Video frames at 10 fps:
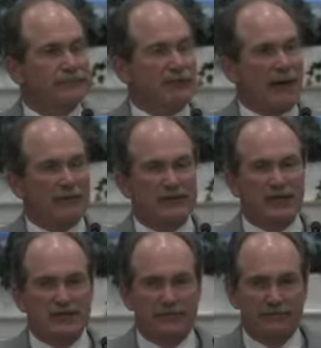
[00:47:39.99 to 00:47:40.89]
in my
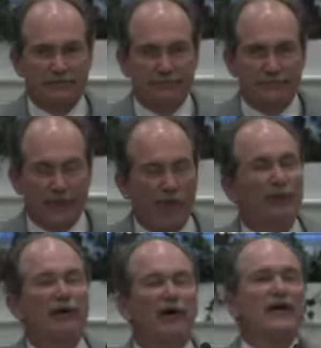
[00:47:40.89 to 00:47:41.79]
possession. They were
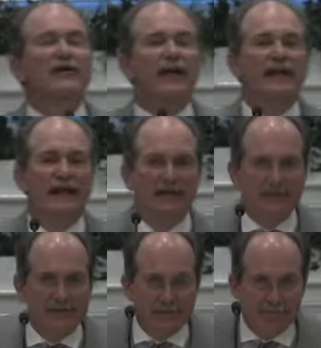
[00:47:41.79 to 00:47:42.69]
my great
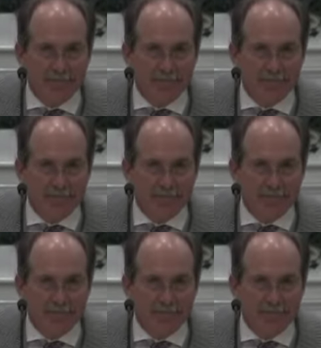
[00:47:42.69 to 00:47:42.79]
granddaddy's.